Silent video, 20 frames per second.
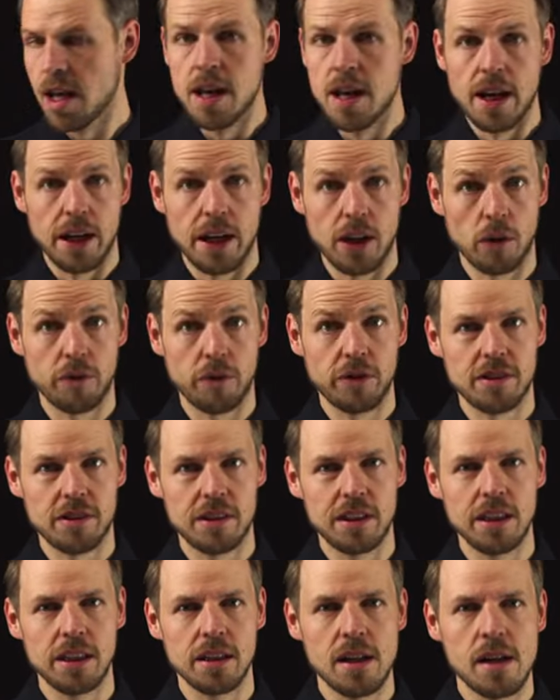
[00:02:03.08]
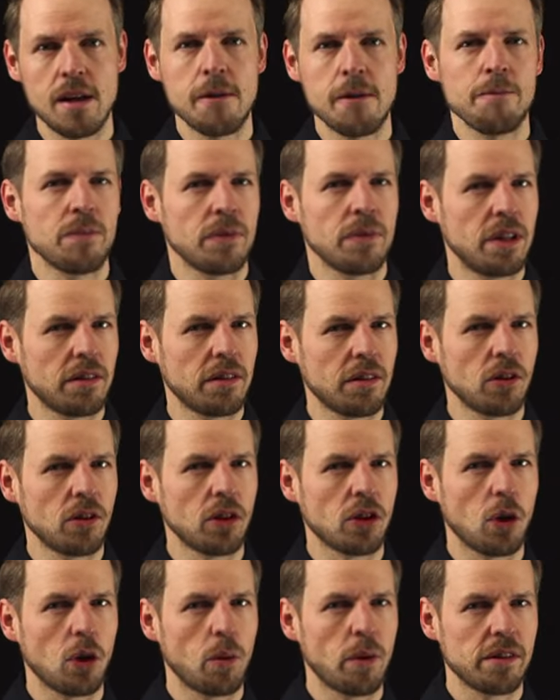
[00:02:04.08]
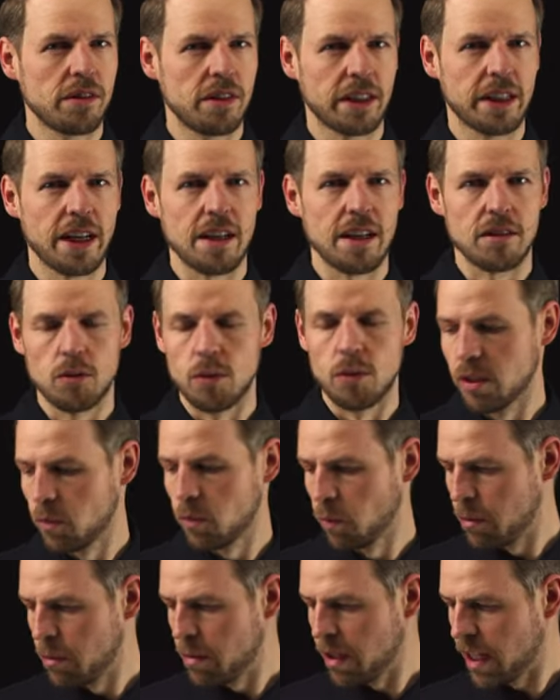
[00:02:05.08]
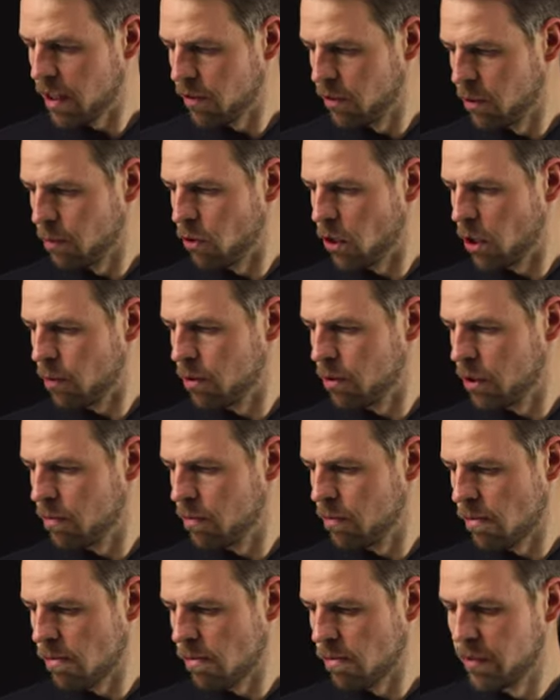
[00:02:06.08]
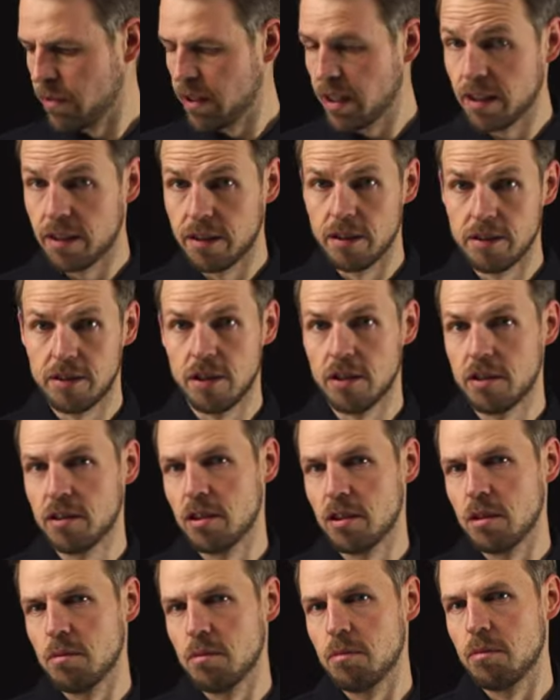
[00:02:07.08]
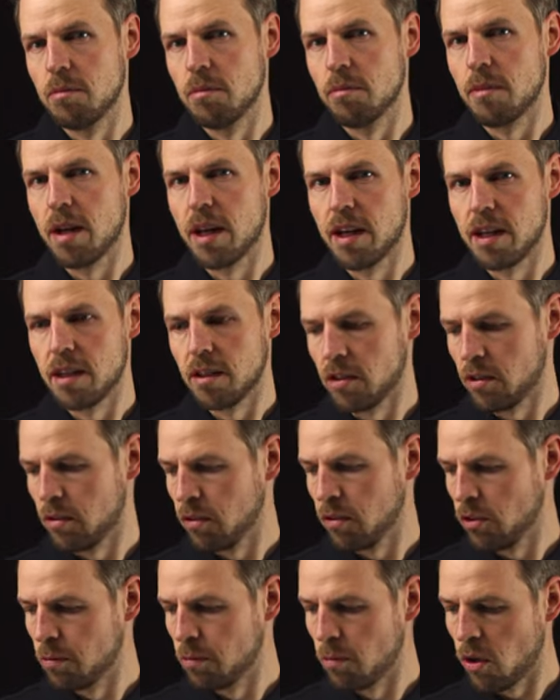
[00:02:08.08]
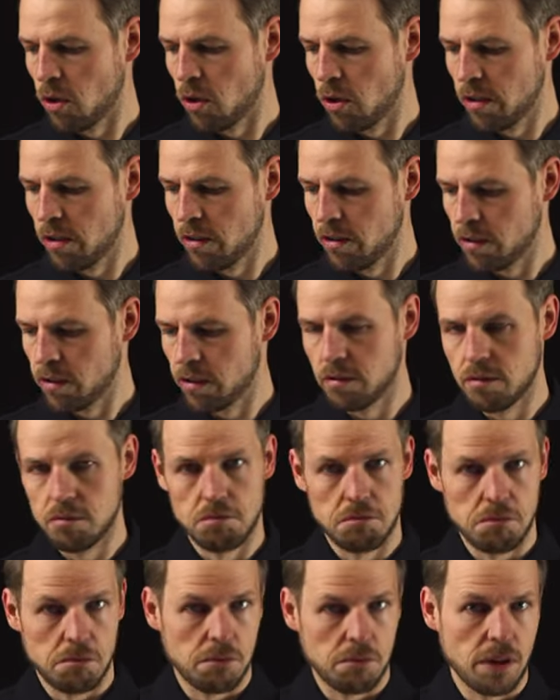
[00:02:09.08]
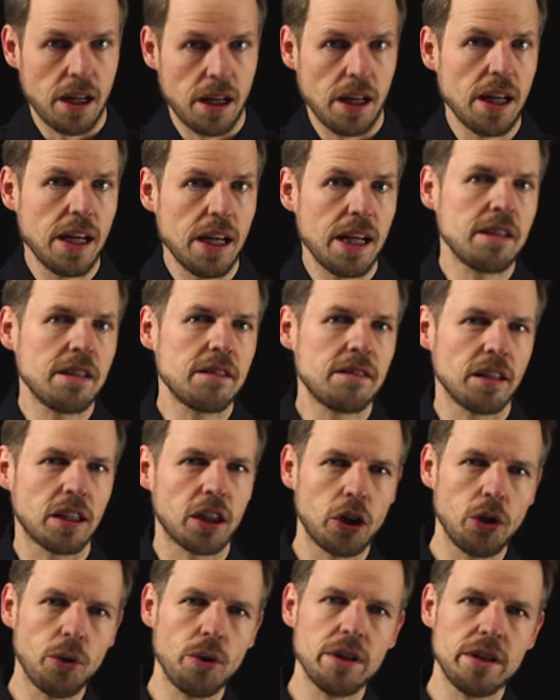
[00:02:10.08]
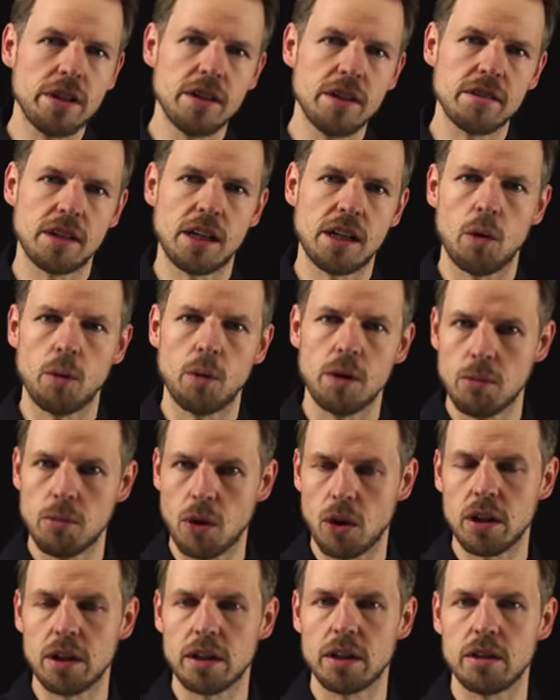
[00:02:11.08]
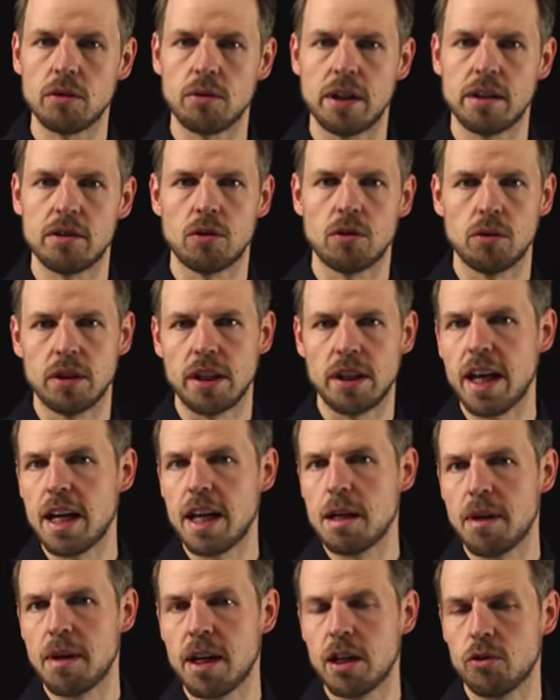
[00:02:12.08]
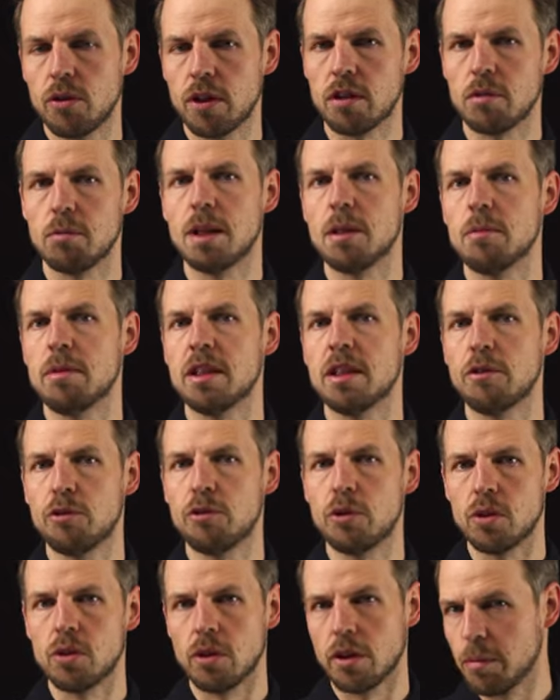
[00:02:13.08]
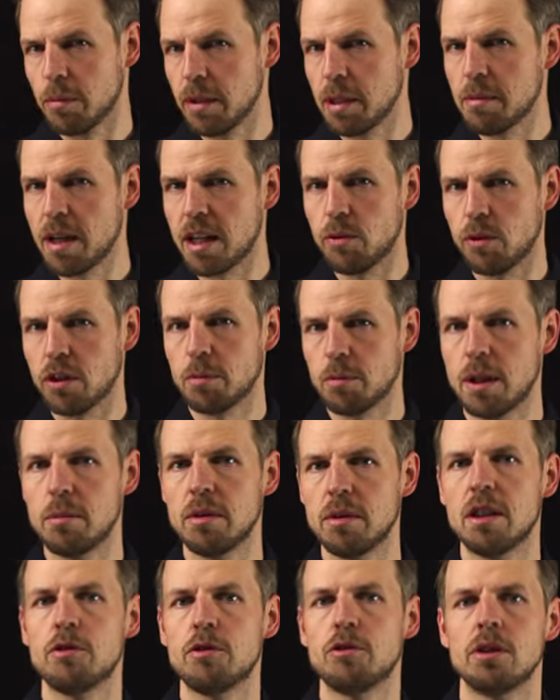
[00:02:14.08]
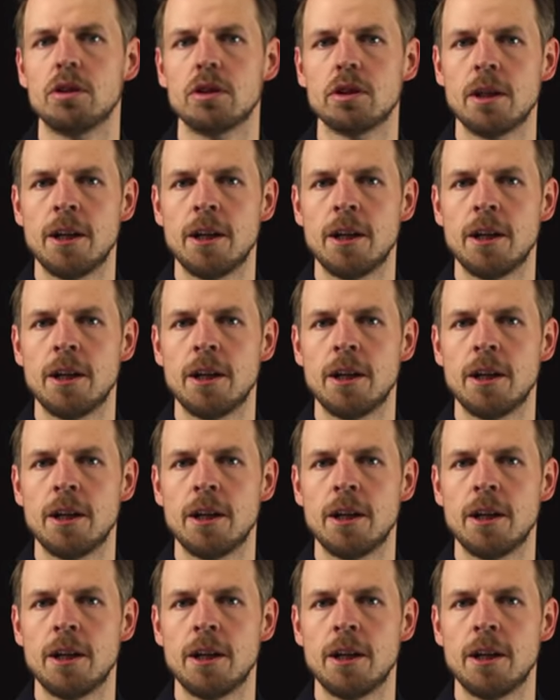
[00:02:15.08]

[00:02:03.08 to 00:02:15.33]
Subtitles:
And obviously, this is not always the case, right? We may have the problem that the system has small insecurities in how we model it, right? So the A matrix may be different, or the B matrix may be different.